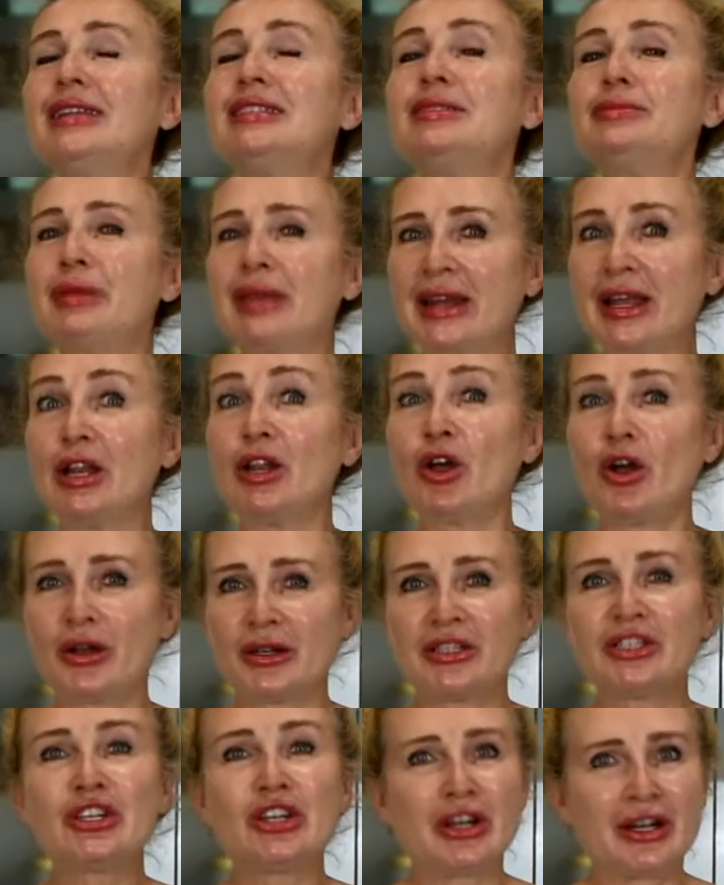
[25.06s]
It's been a
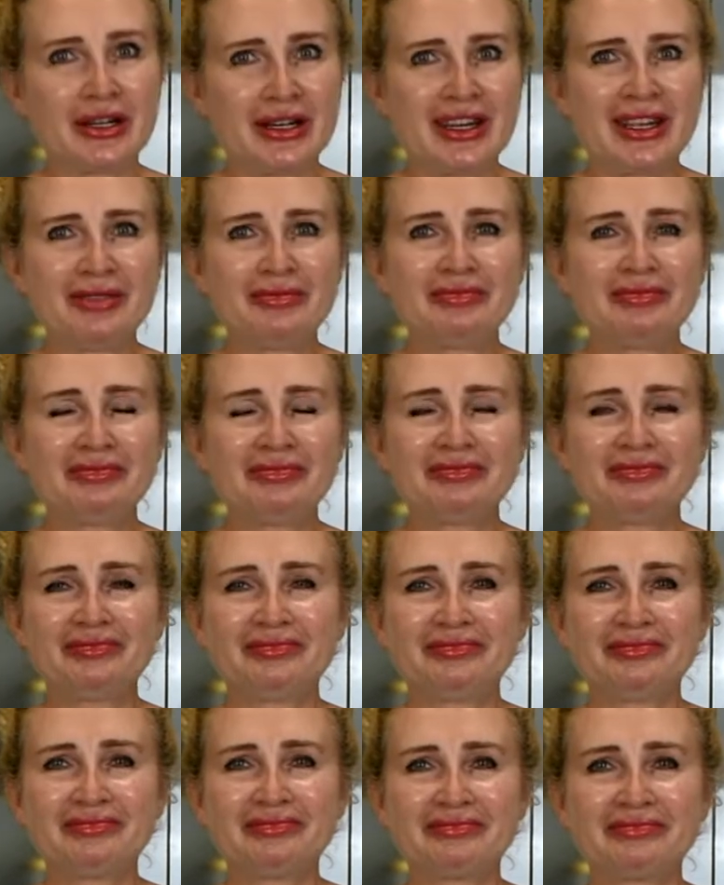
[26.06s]
long journey,
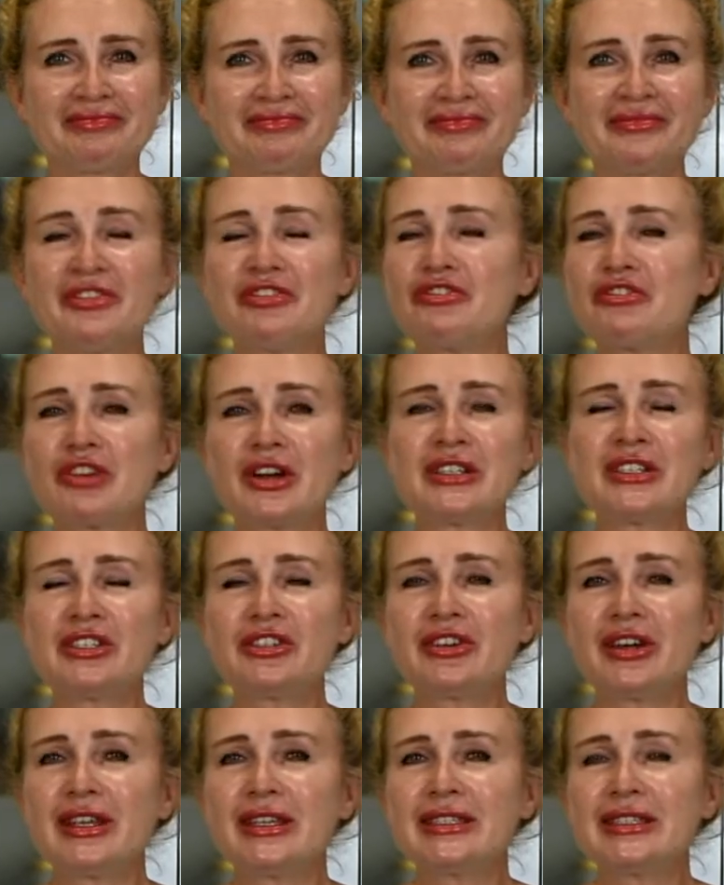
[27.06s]

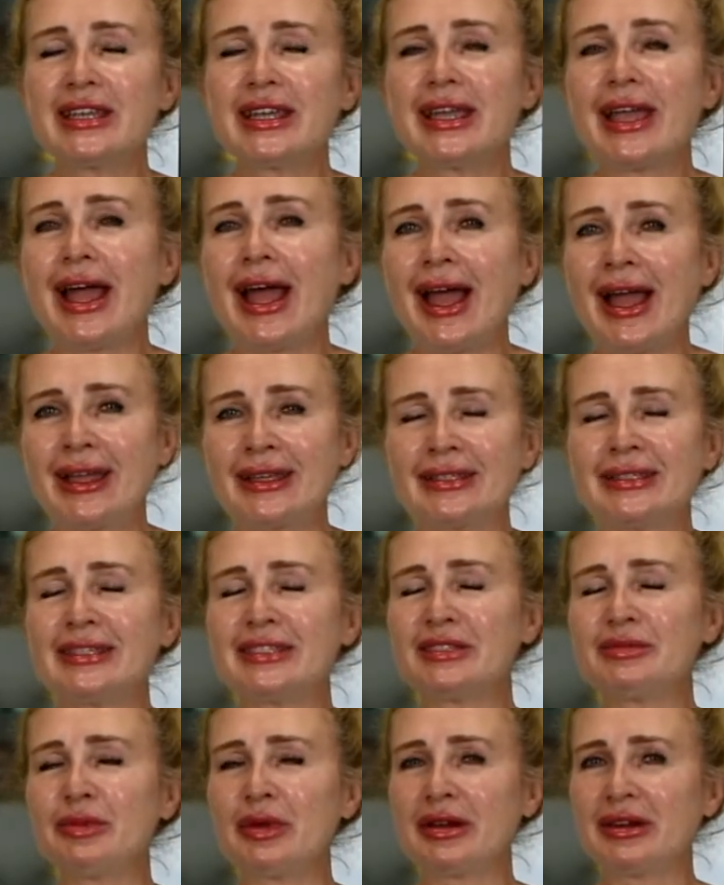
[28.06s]
frustrating and
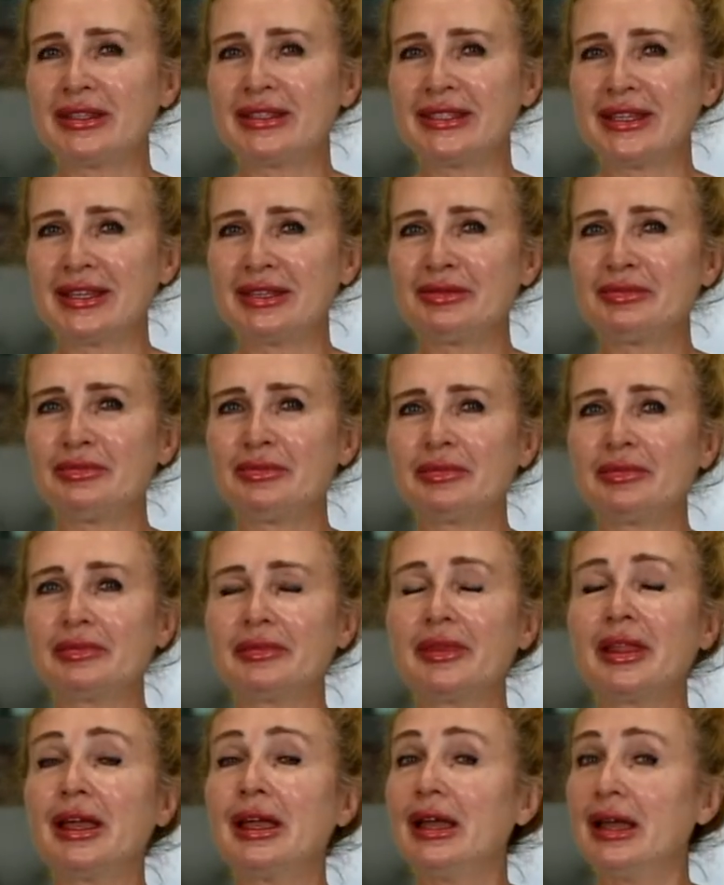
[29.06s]
dispiriting,
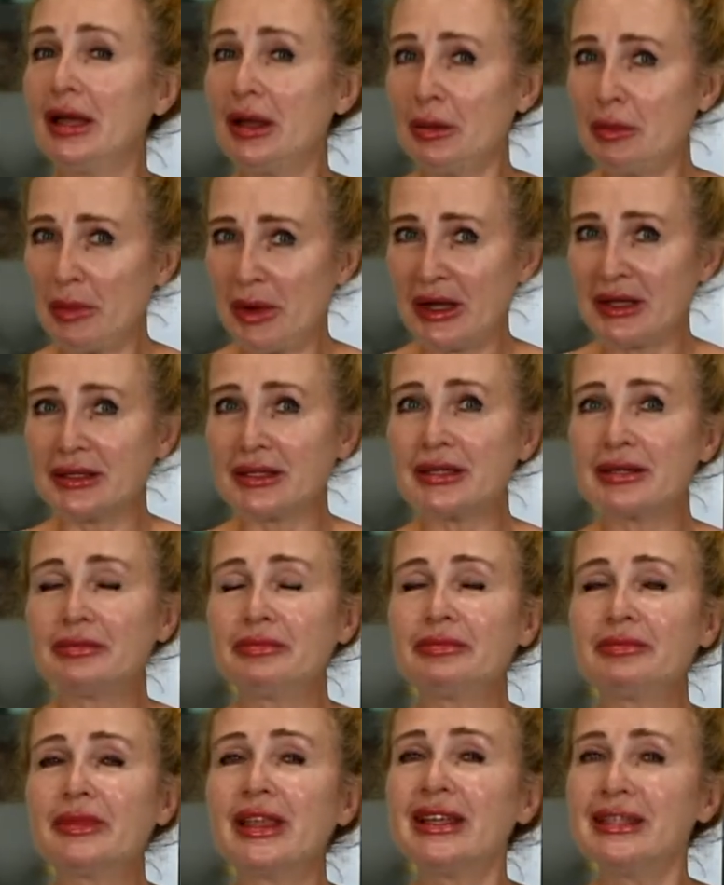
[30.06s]
but
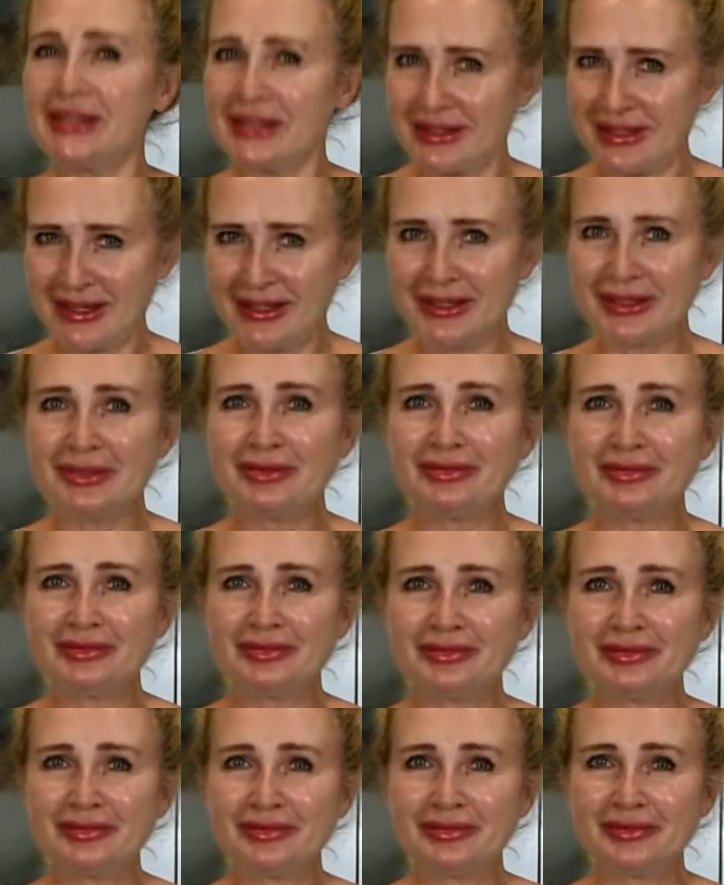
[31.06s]
it's done.
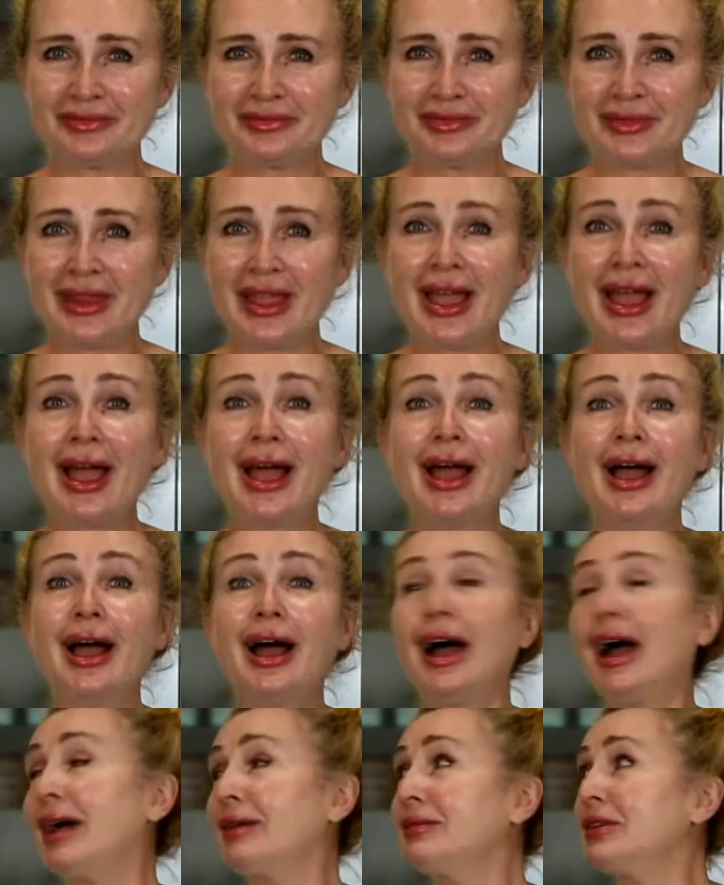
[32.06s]

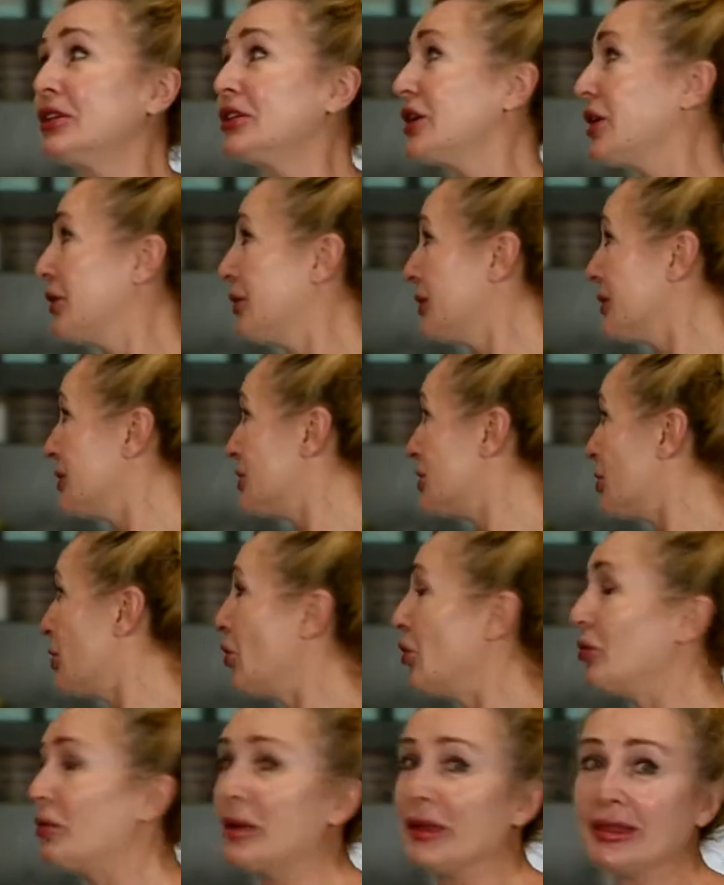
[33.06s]
I'm not going to
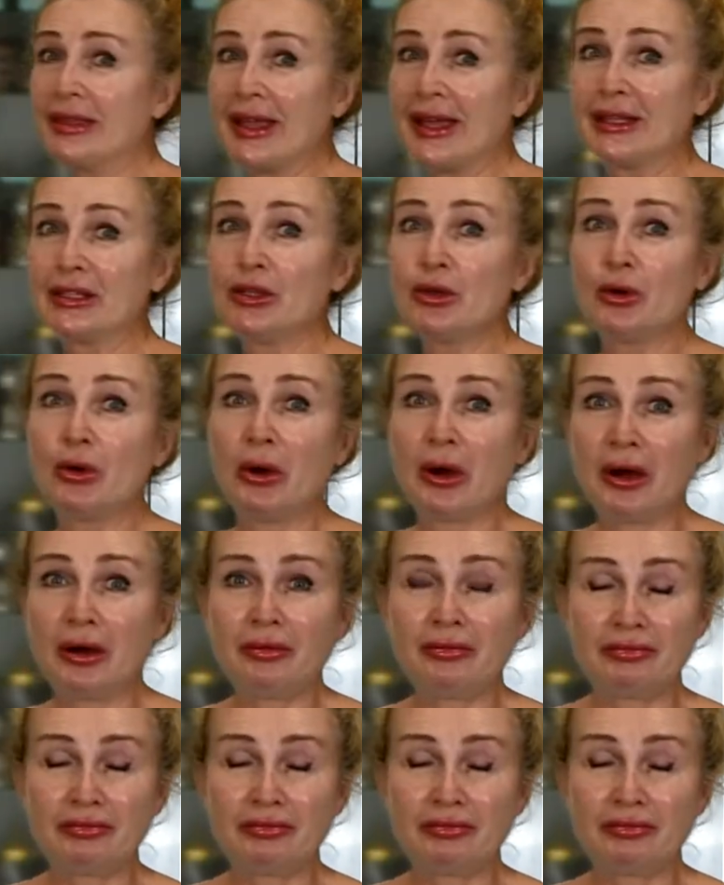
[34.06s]
open that door.